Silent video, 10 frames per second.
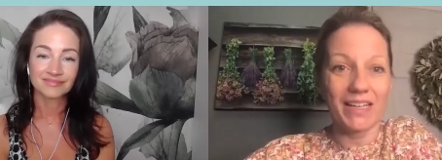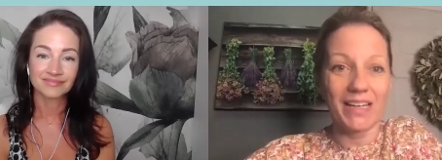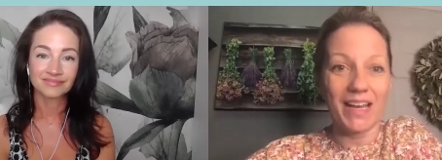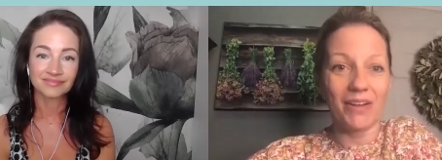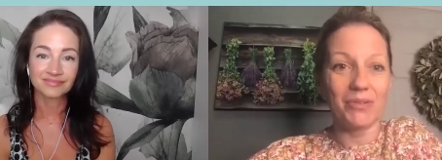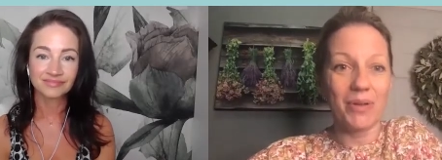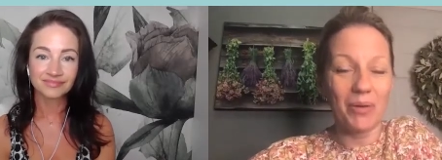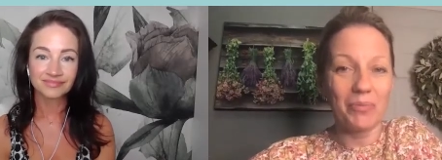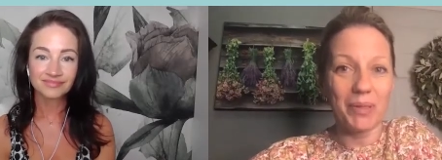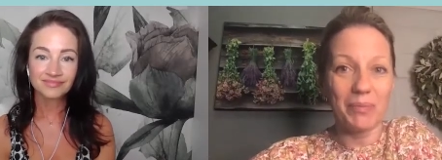Speaker 1: and how you
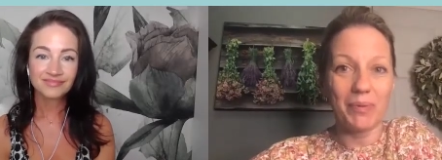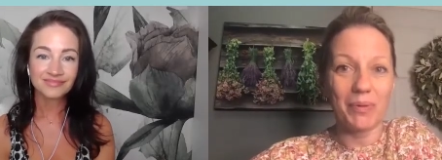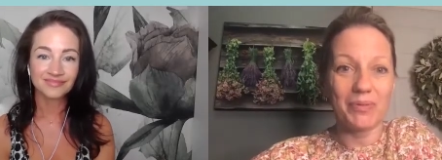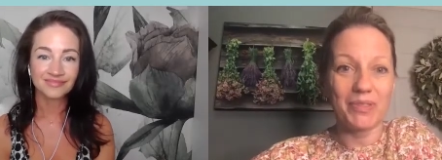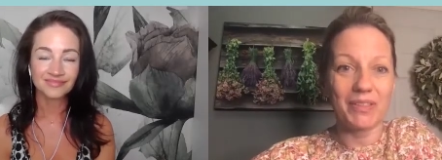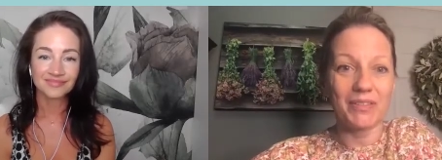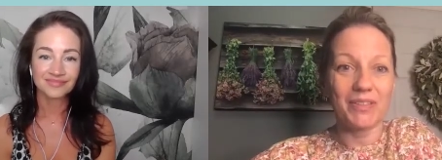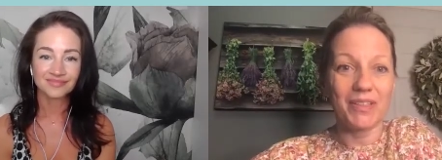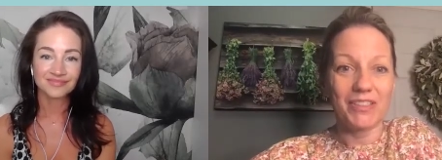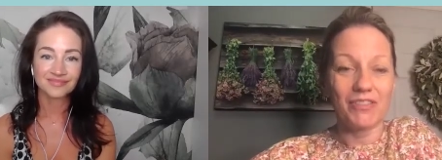help people to
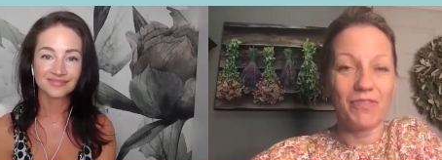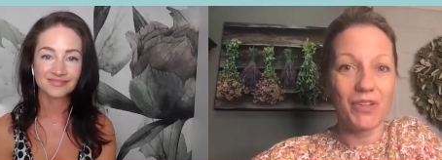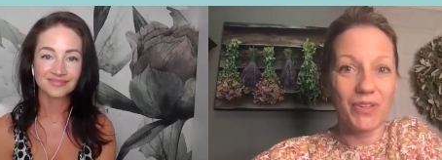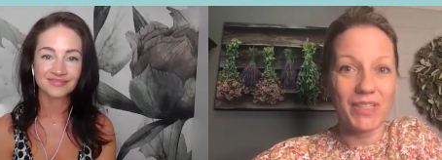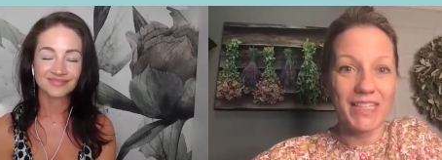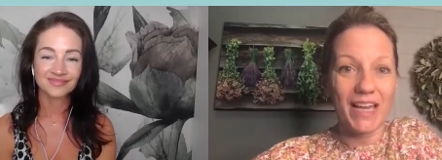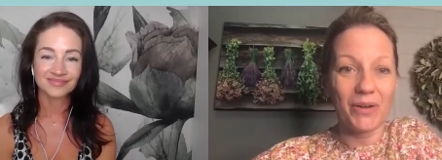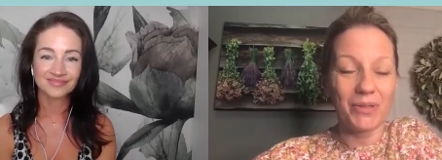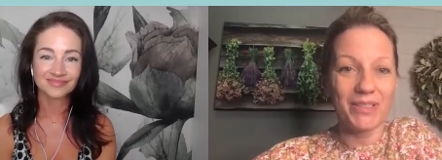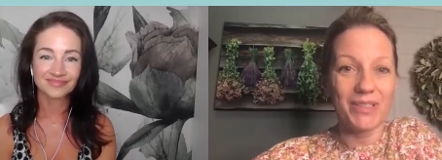to figure this
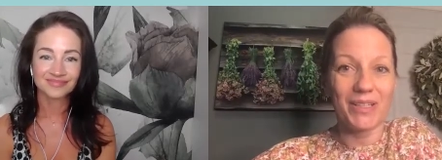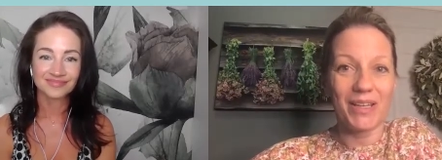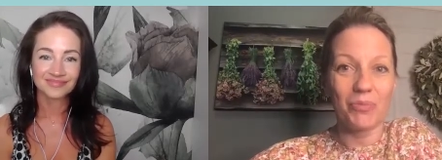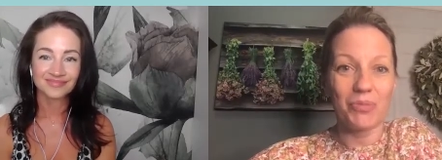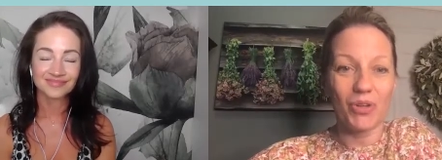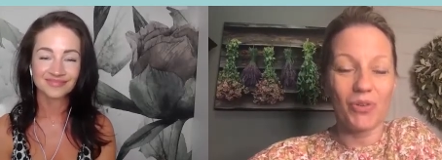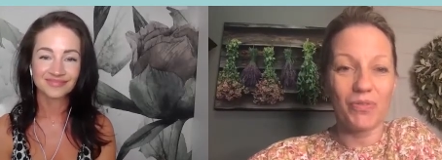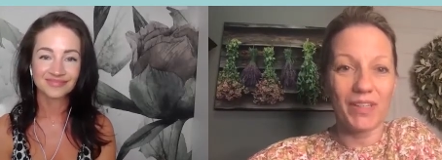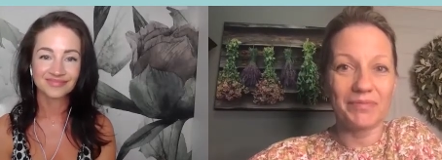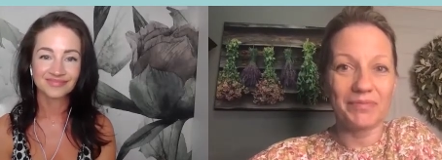out and to help
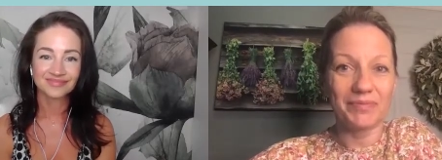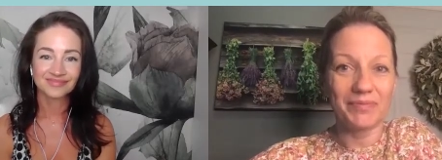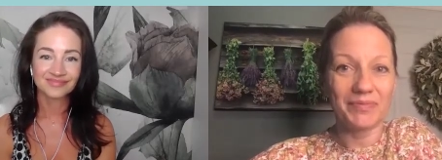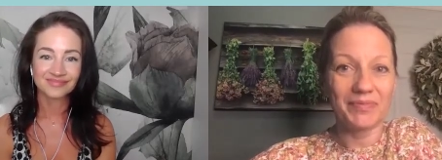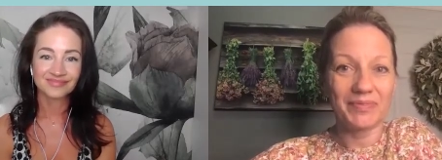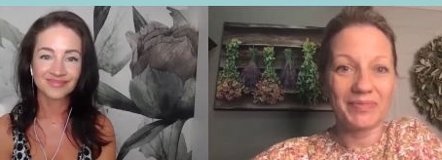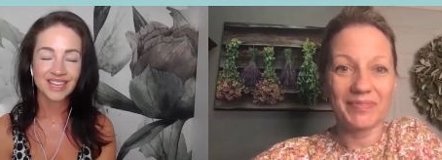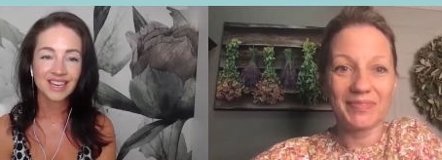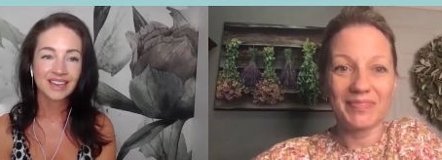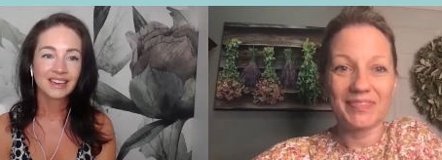solve it.
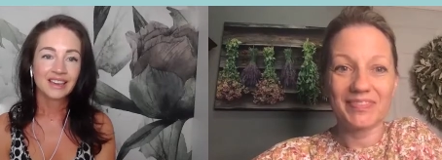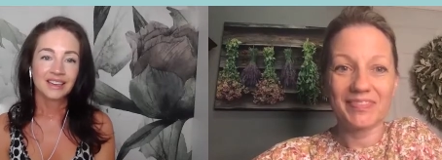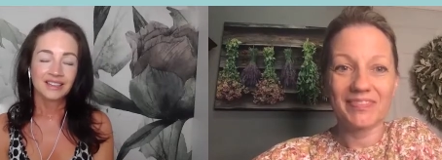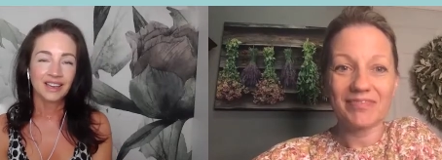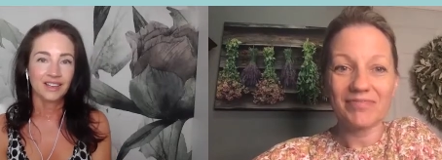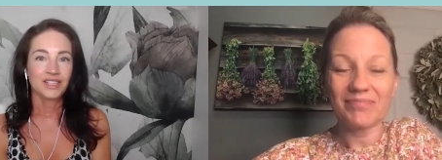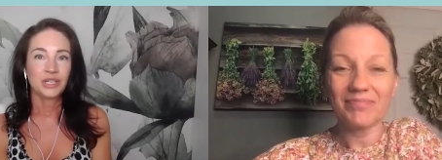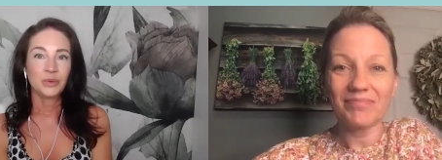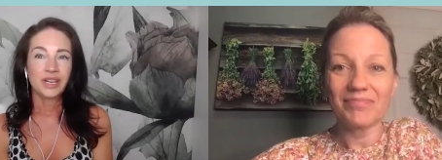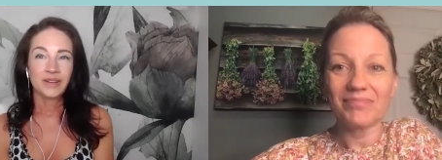
Speaker 2: Yeah, you know,
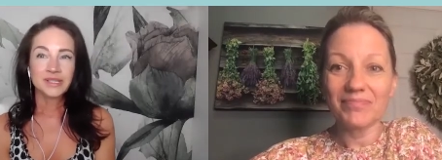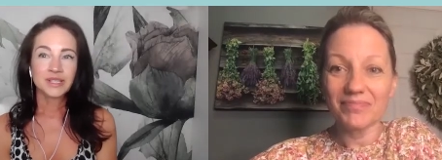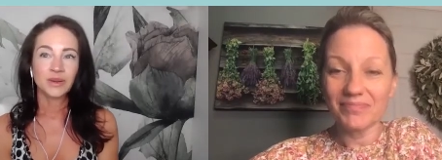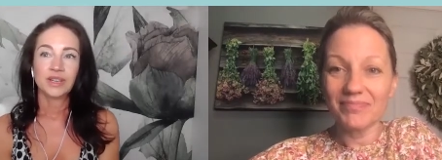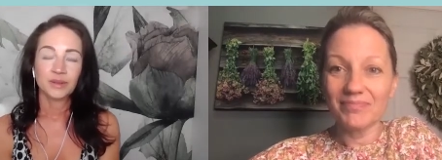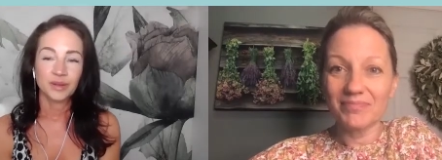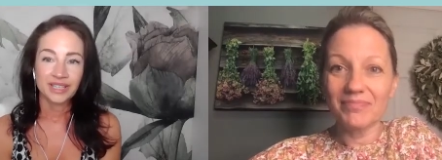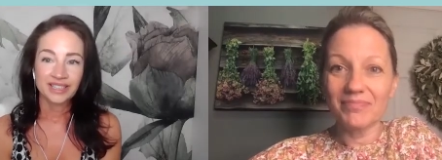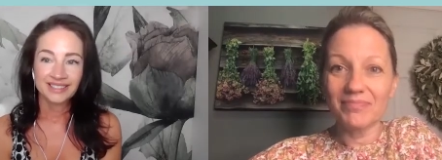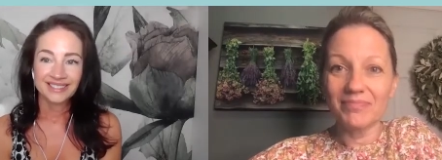when I was going through
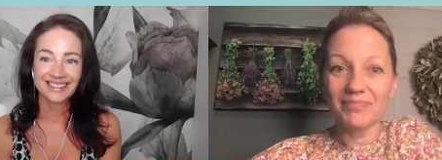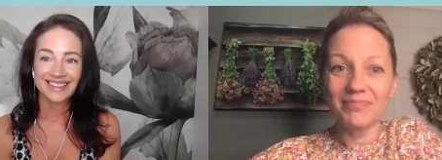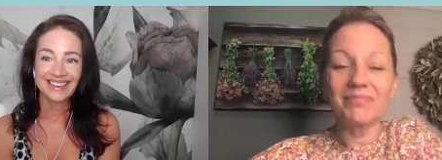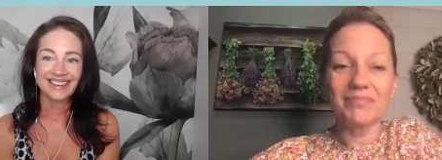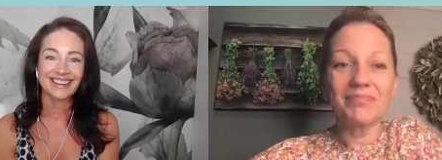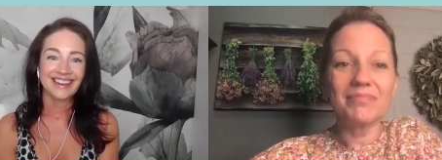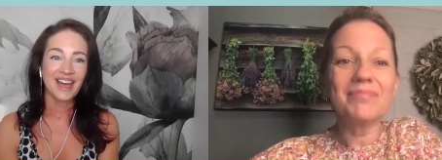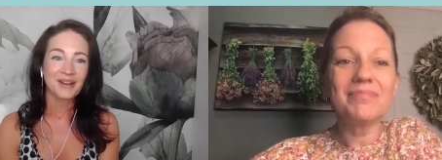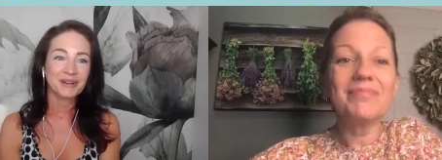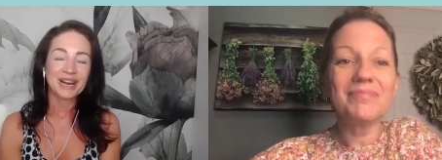it,
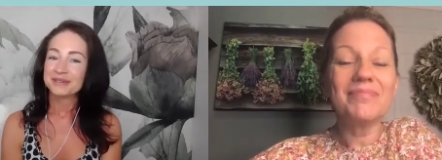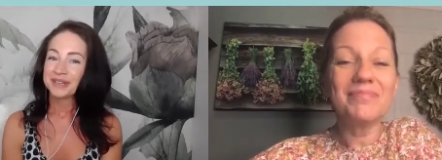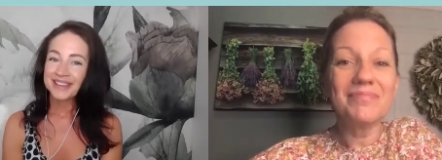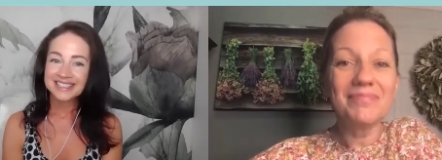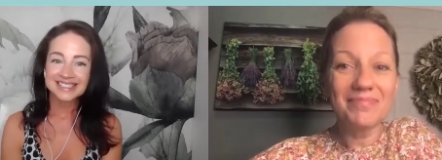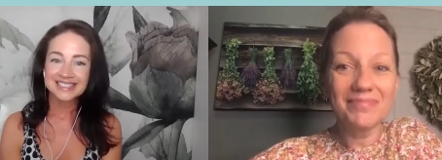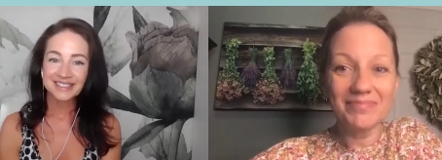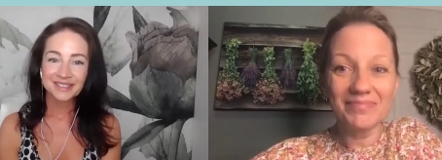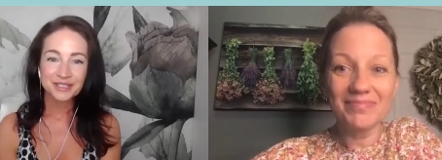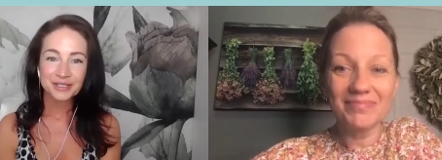I, what I realized is that
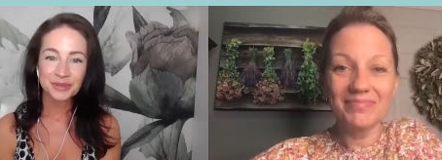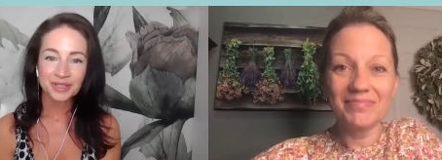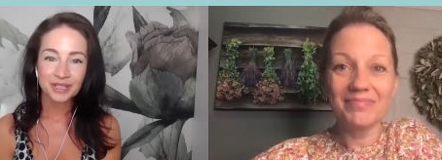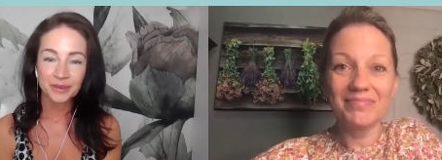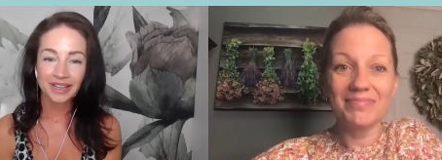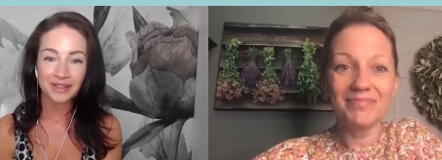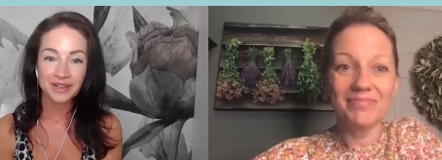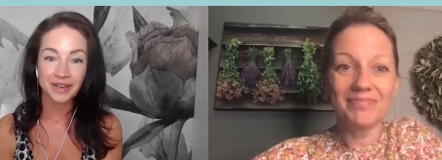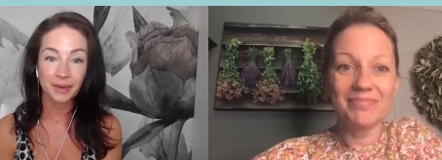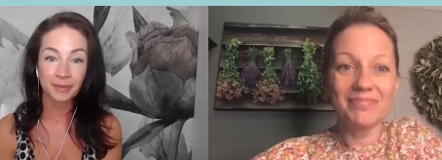there's just really no one out there
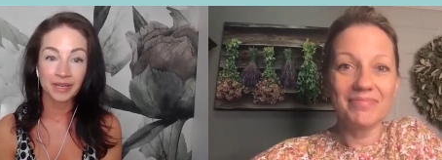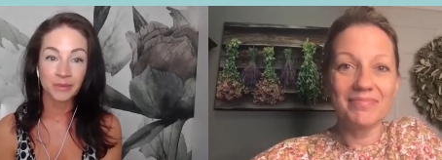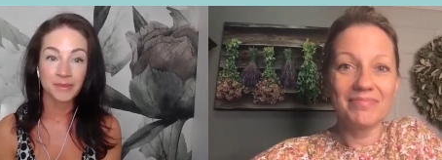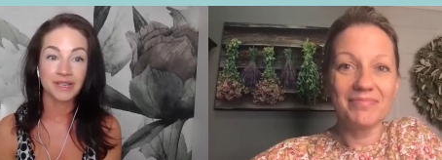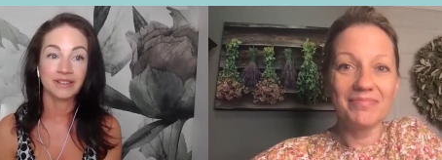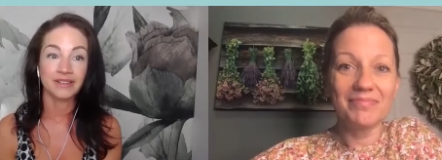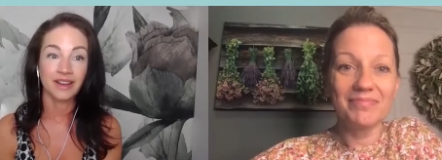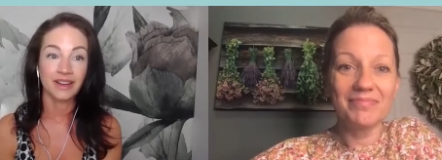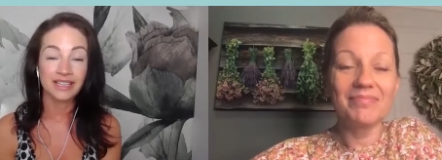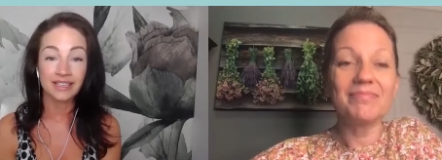helping women
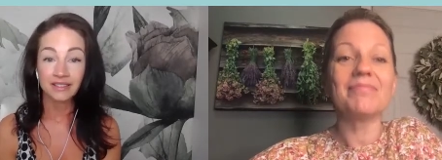heal